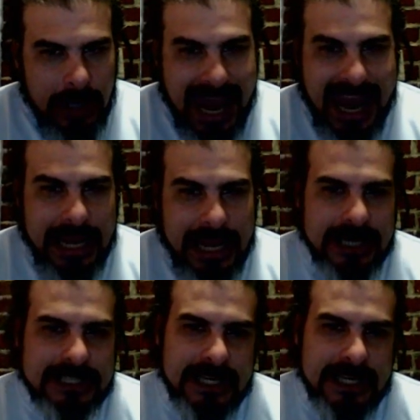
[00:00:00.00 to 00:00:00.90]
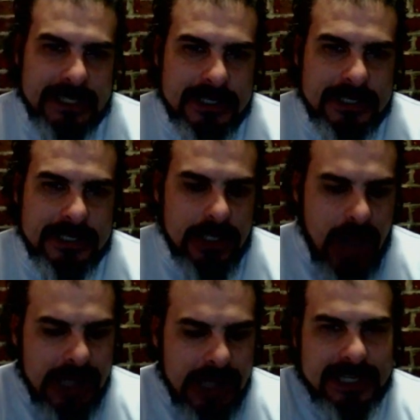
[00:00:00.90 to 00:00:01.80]
A exists
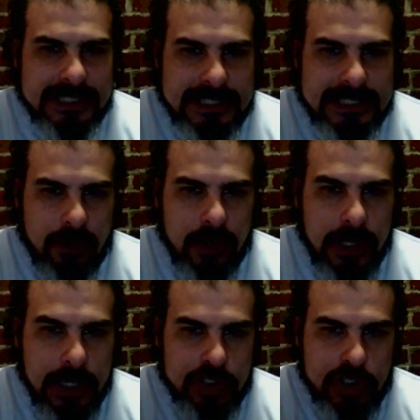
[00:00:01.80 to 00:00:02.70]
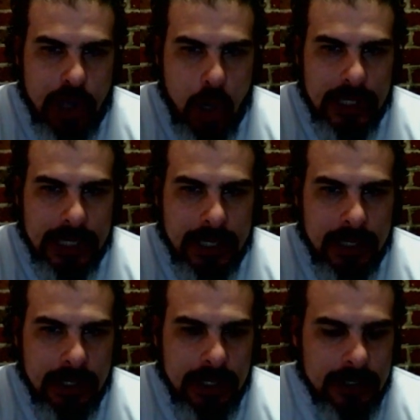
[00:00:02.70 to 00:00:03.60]
not necessarily solely,
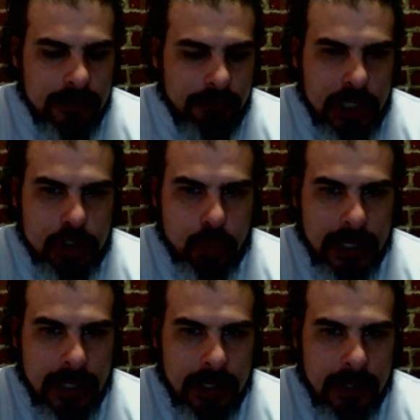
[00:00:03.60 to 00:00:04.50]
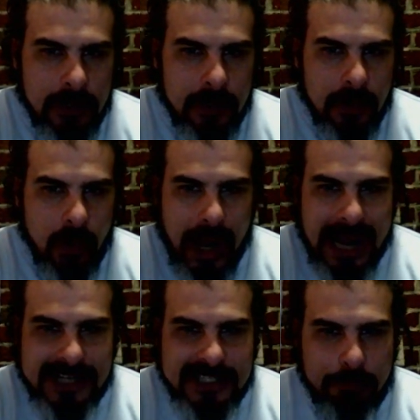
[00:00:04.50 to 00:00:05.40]
individually, or
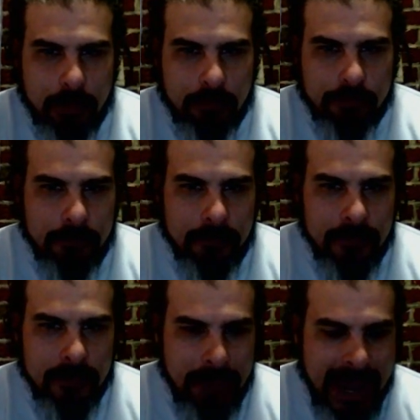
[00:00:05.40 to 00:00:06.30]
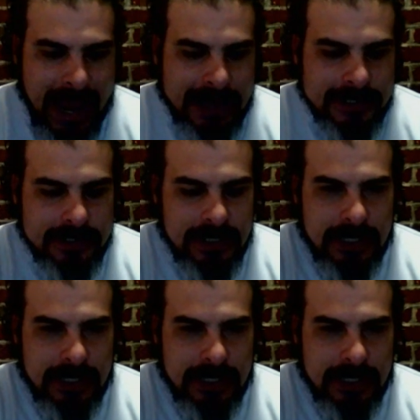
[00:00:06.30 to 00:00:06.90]
as separate from mass,